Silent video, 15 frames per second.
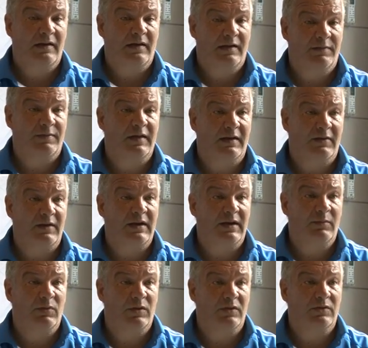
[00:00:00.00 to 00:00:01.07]
if they
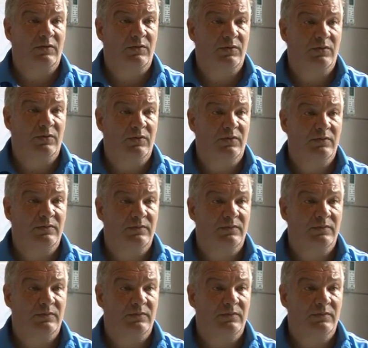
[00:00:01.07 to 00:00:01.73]
really want to do.